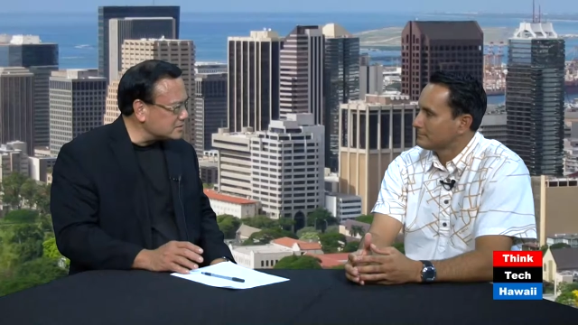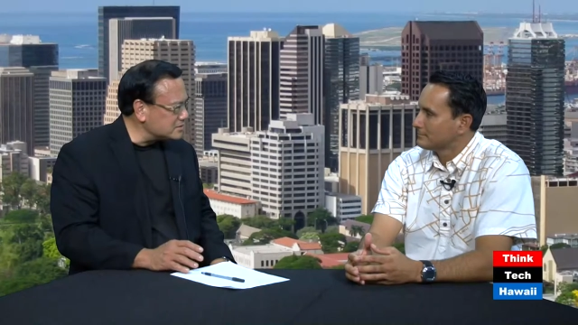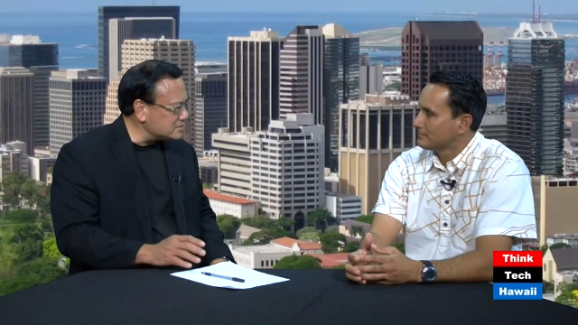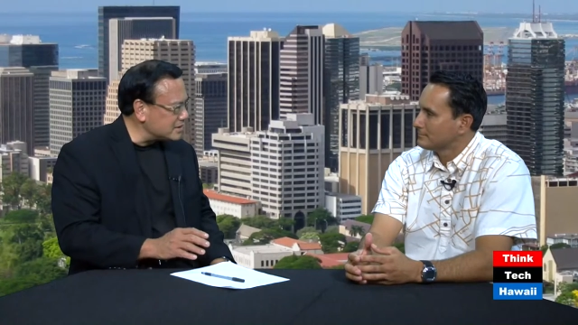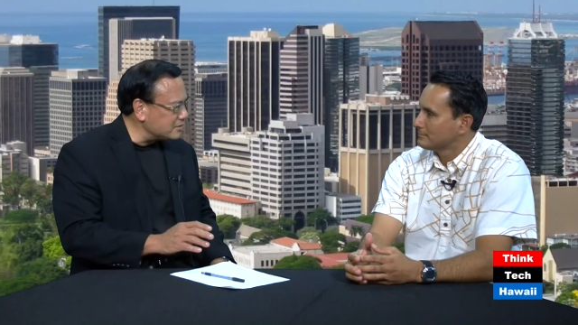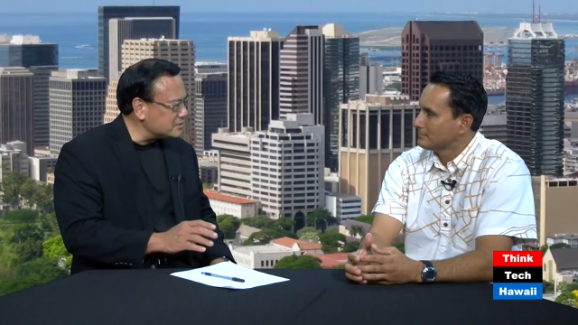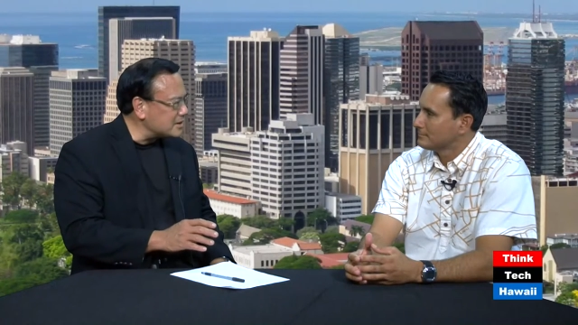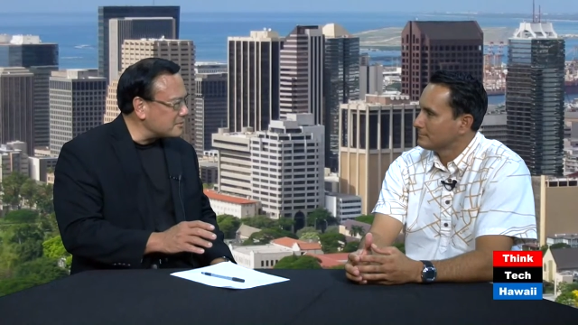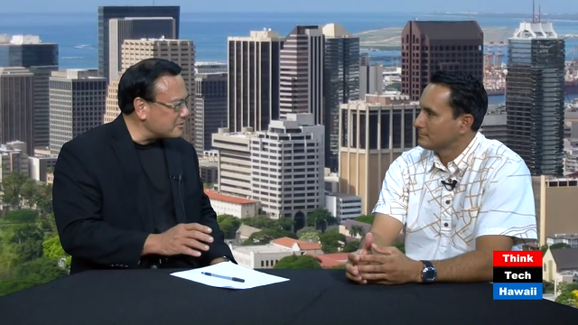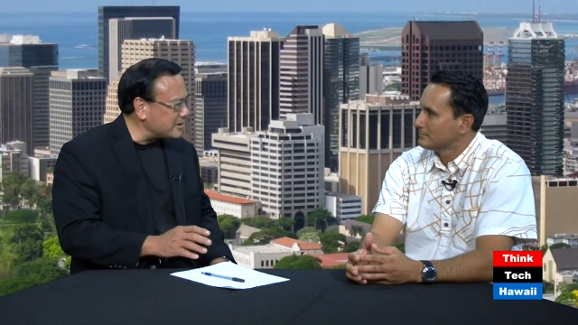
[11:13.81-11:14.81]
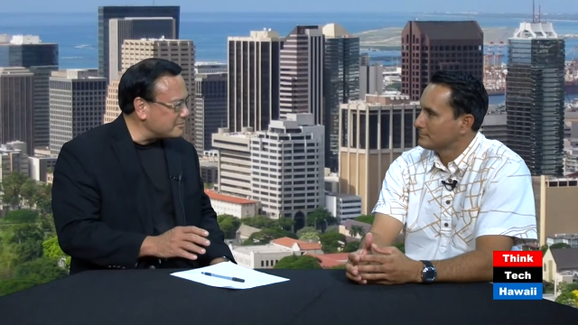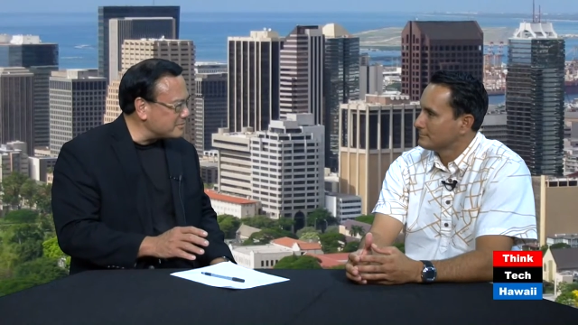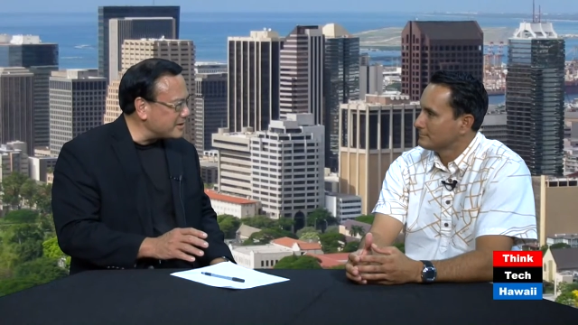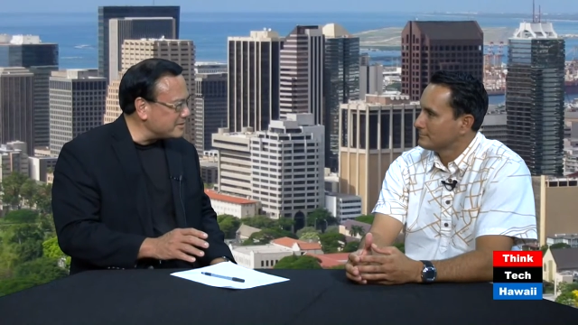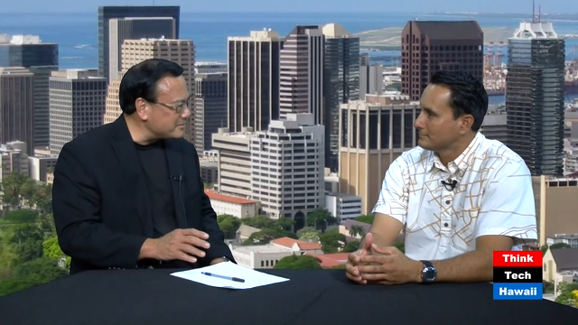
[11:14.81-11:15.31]
Speaker 1: is you say you're a Democrat and
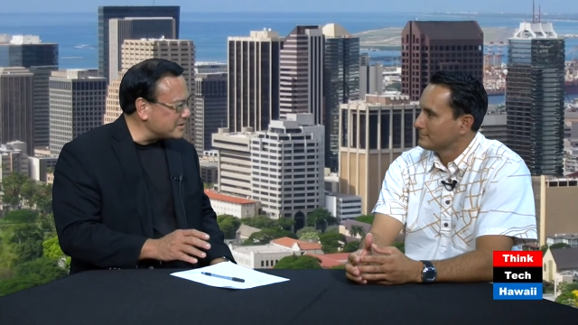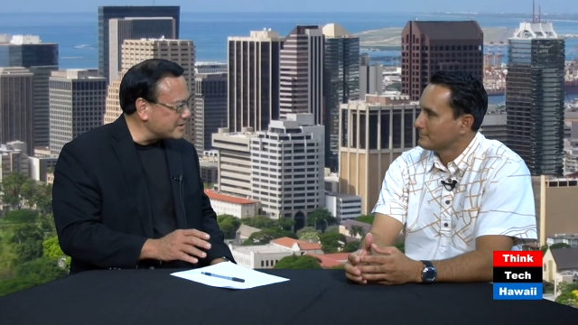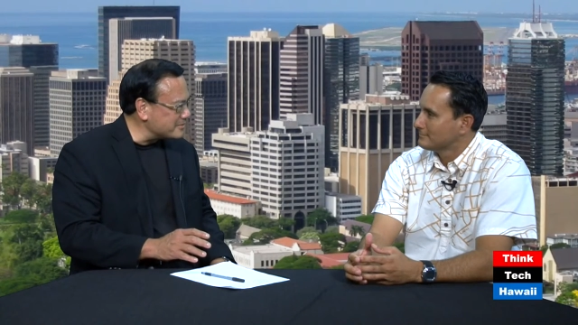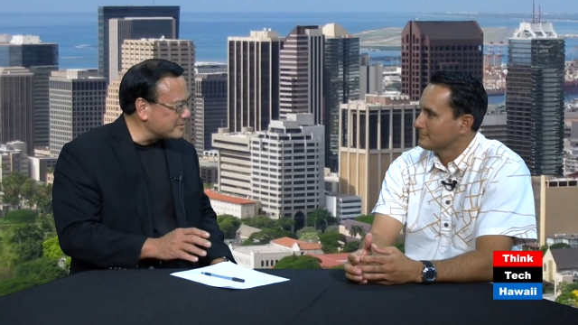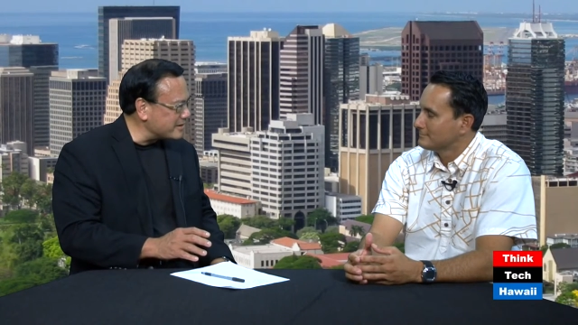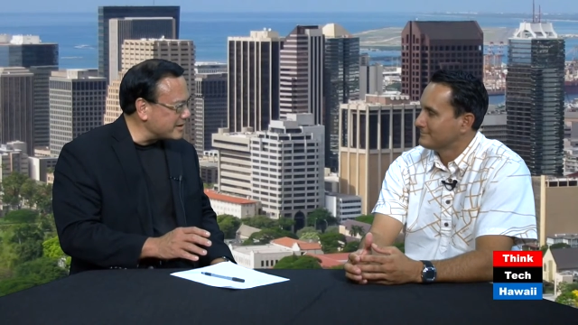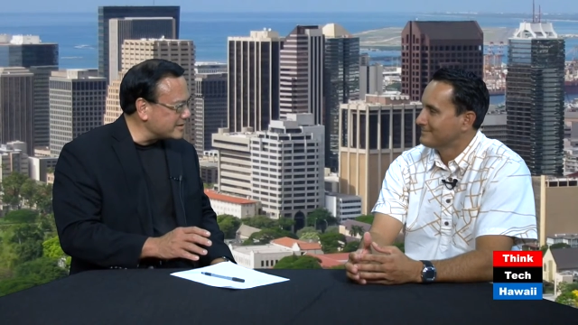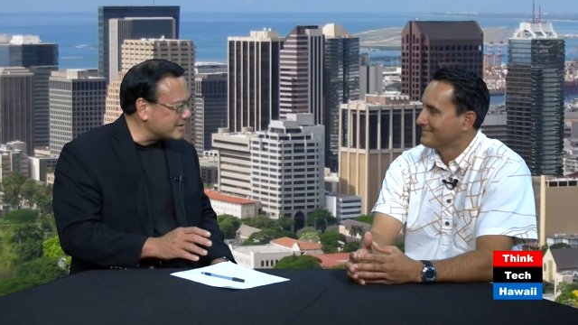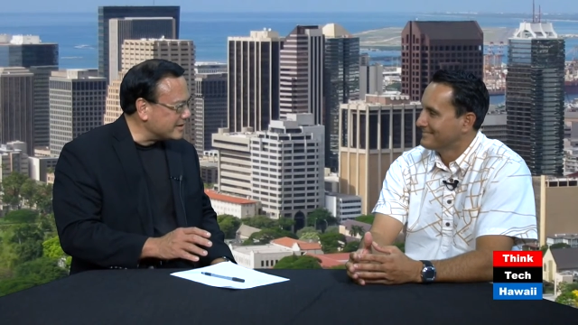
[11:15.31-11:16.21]
proud to be a Democrat.